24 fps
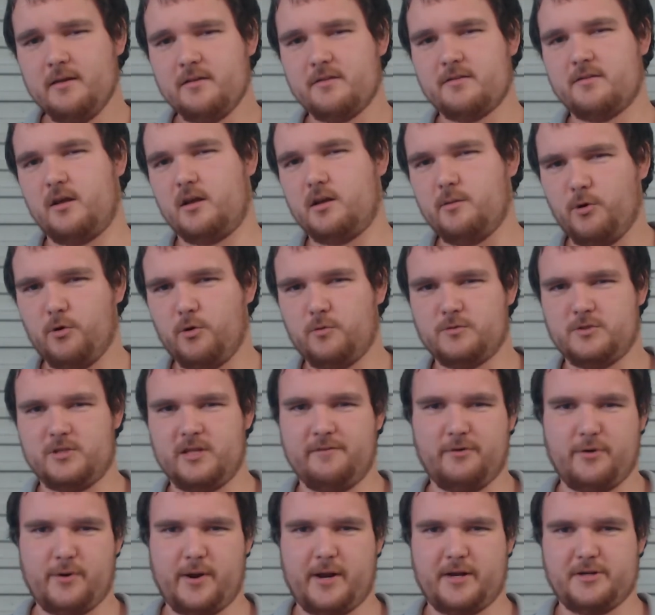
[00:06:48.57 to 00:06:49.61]
Thunderbolt was
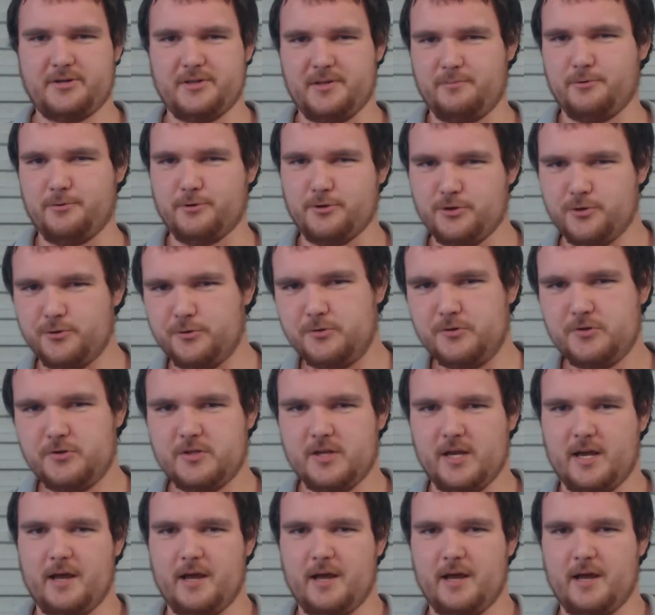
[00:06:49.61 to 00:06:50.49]
never actually produced.